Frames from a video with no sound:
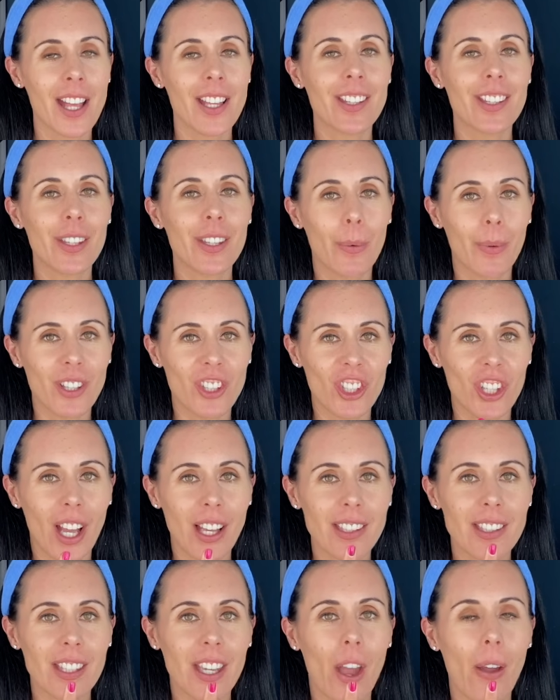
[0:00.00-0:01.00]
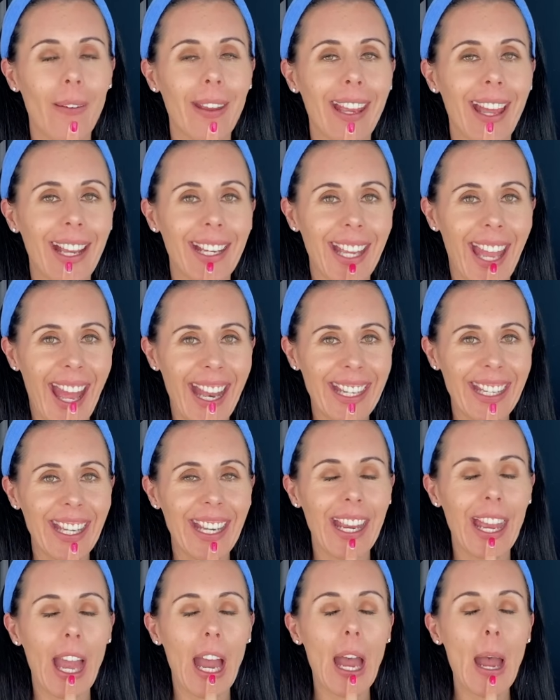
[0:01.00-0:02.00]
So we're just going again
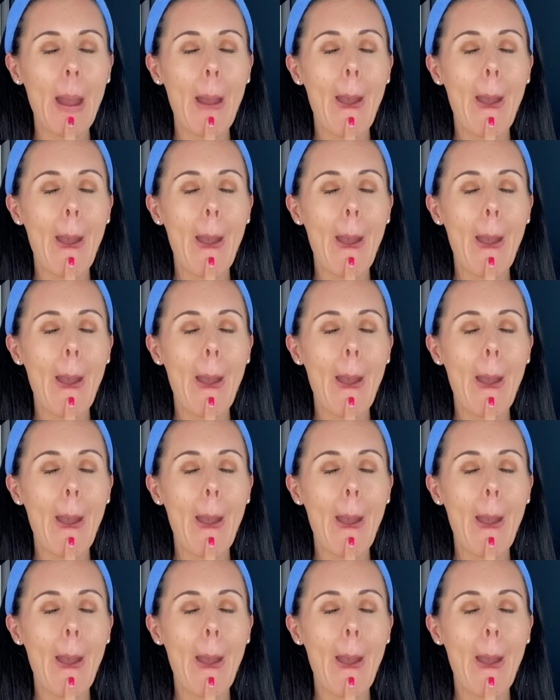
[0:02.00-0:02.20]
here.